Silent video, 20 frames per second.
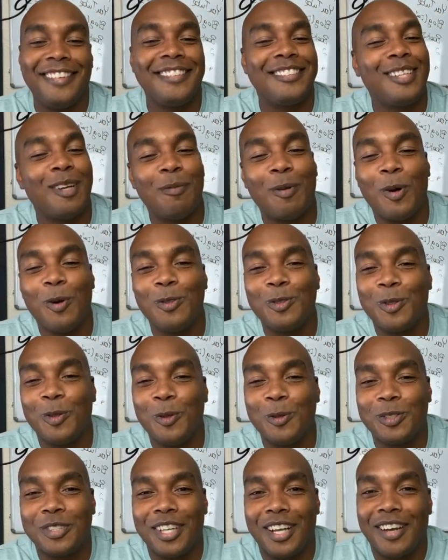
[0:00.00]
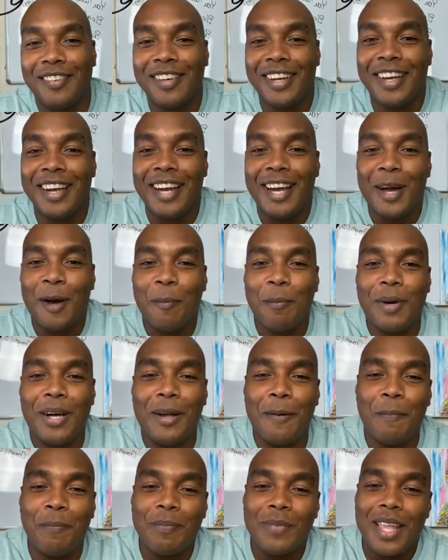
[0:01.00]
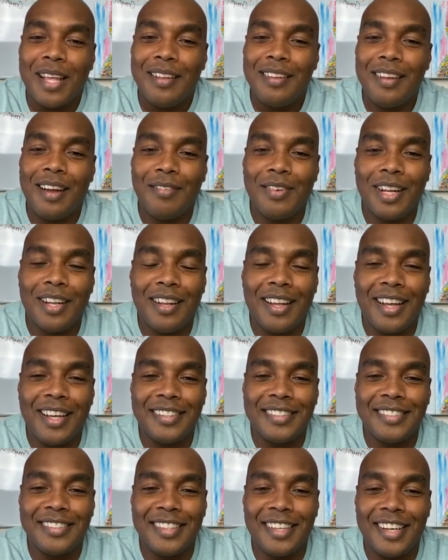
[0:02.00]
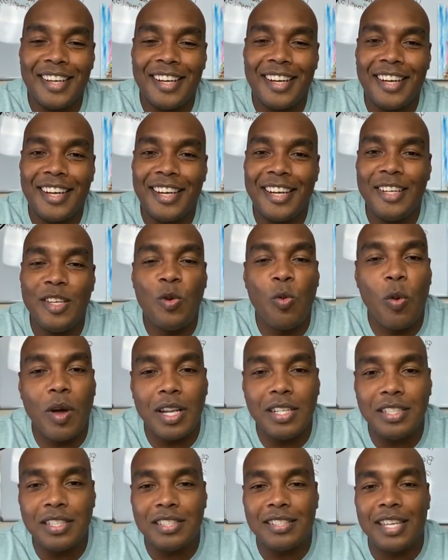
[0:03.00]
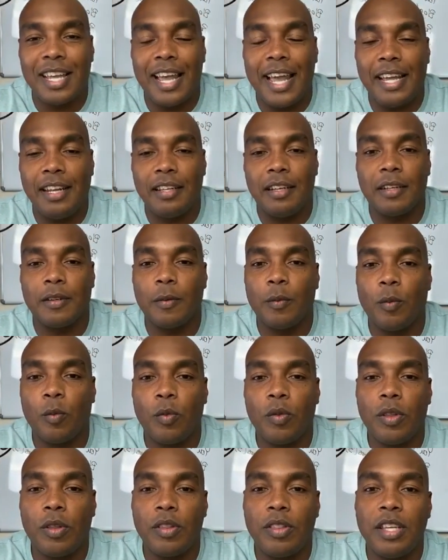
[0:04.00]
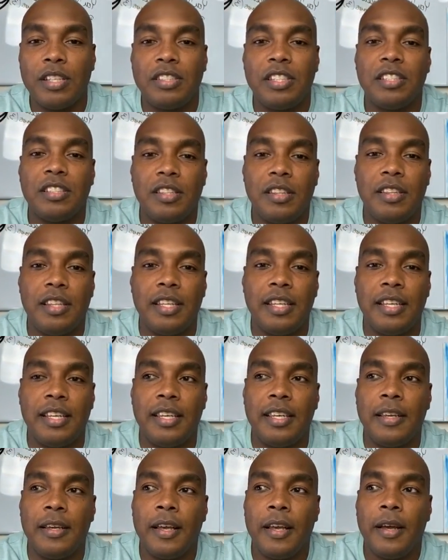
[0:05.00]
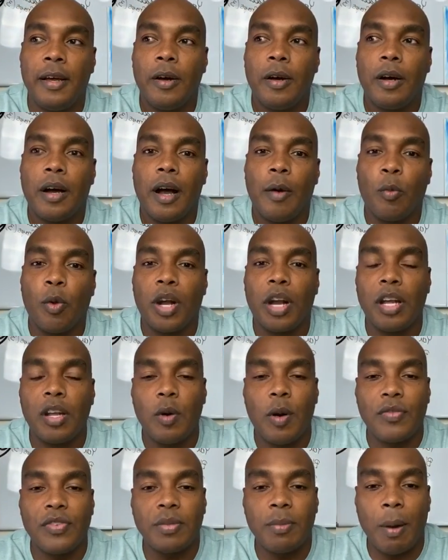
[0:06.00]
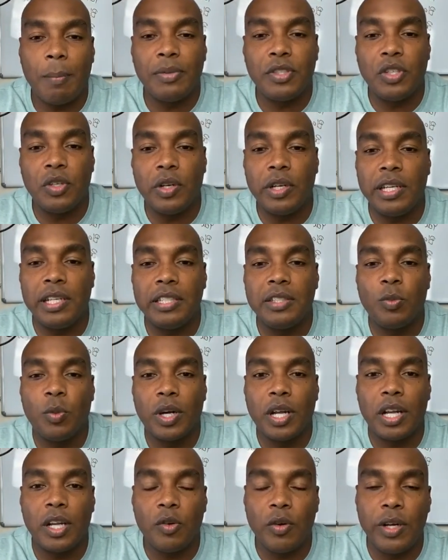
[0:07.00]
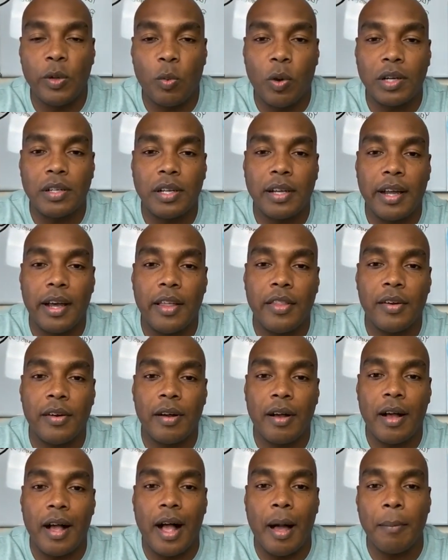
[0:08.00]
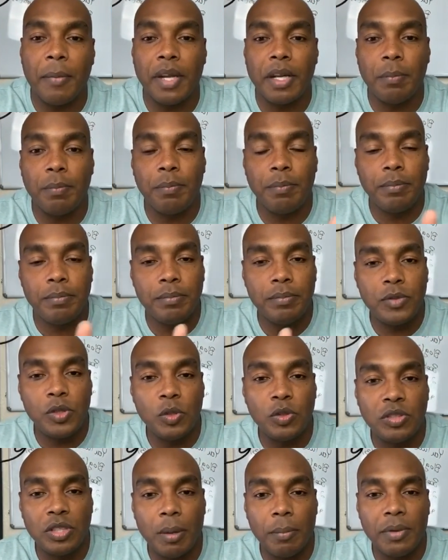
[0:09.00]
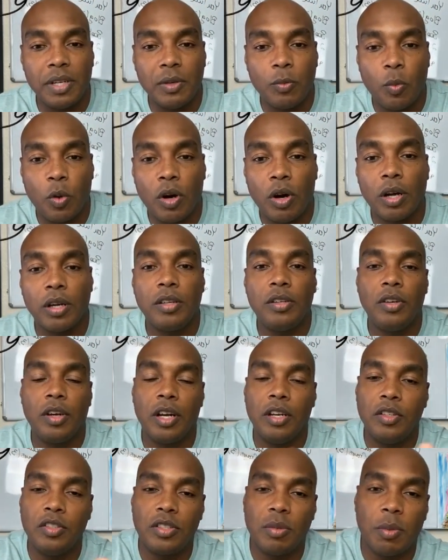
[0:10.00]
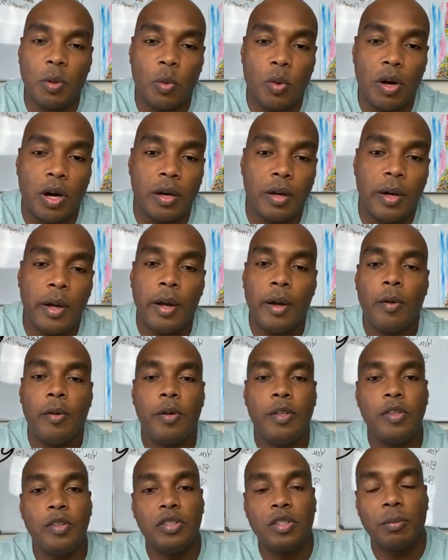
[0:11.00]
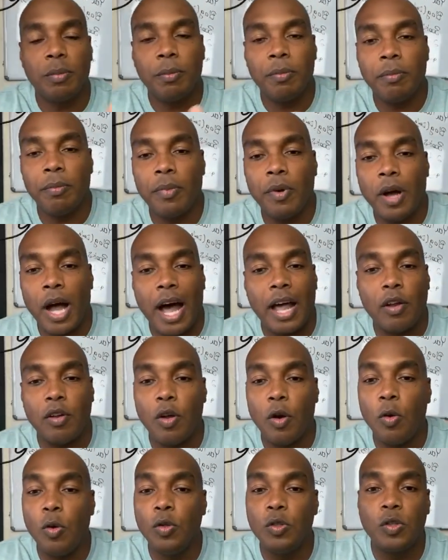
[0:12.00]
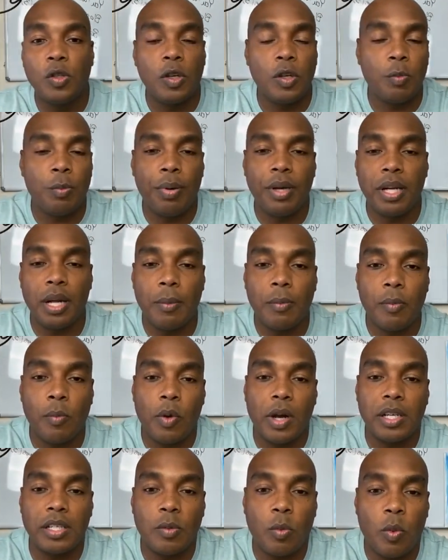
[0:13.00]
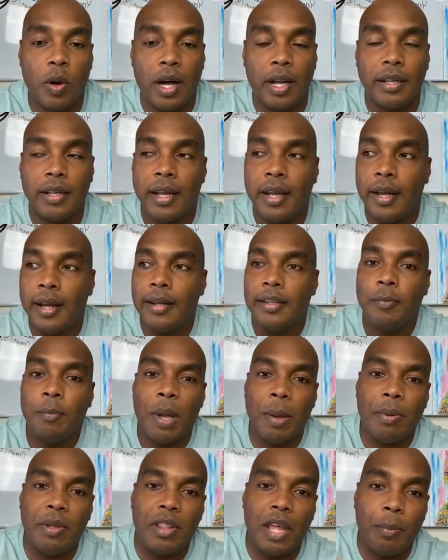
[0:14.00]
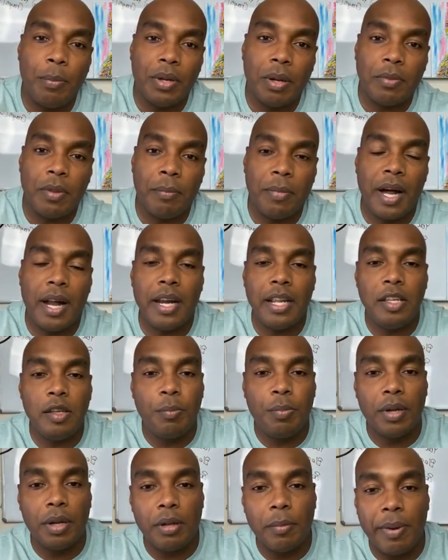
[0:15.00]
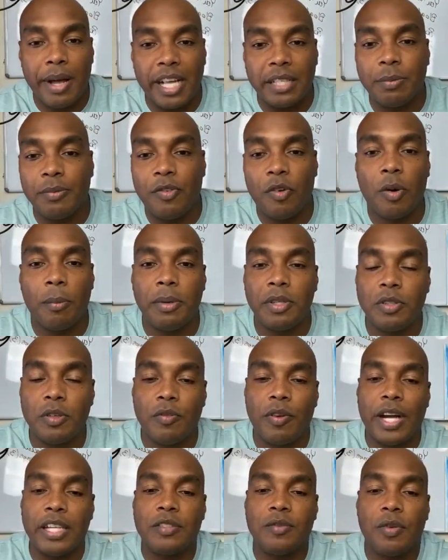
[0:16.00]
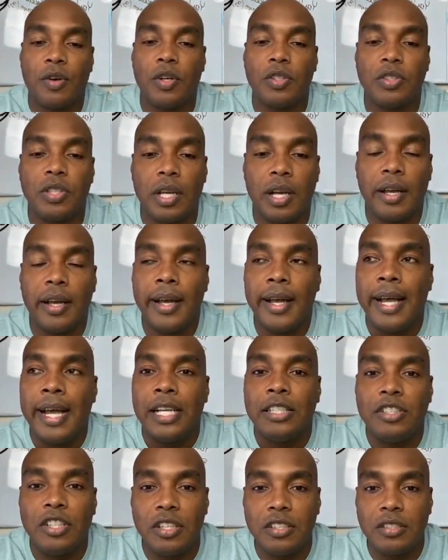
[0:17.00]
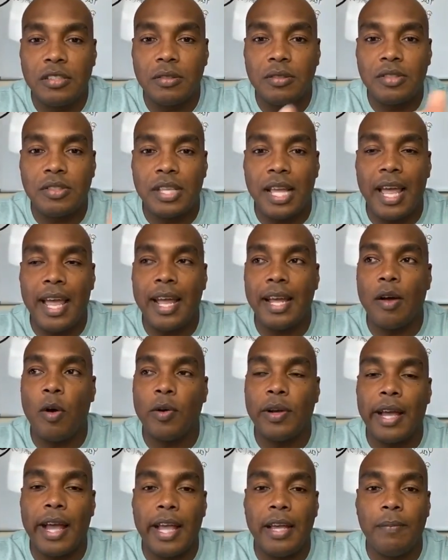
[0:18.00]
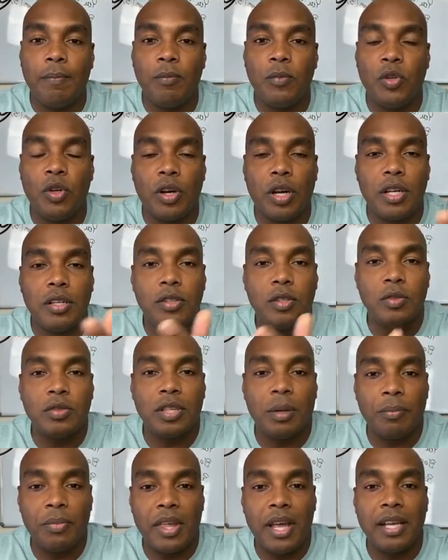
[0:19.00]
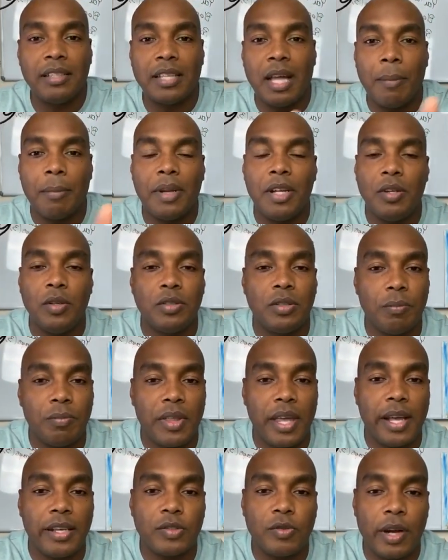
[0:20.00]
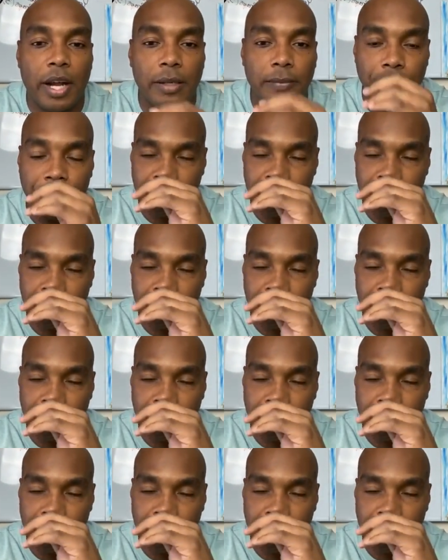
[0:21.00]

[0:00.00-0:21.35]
Some old school stuff. But nevertheless, uh, you want to just say, hey, look, this is the we're gonna go after some opportunities. We're gonna agree to work together. I'm gonna do some of the work. You're gonna do some of the work. Use some. I don't know who's putting up what. What maybe they put up the money, you put up the past performance, or vice versa just saying, okay, you're going to do some things, I'm going to do some things, right?